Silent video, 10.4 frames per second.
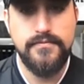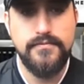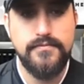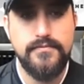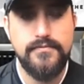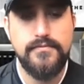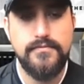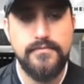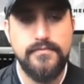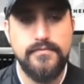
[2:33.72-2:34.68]

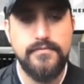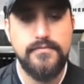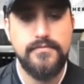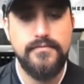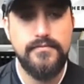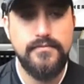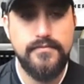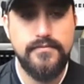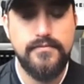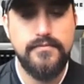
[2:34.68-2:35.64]

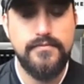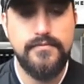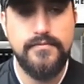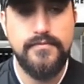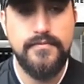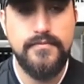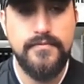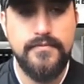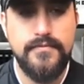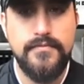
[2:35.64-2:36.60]

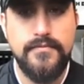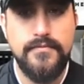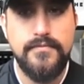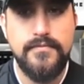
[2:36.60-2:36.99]
(not speaking)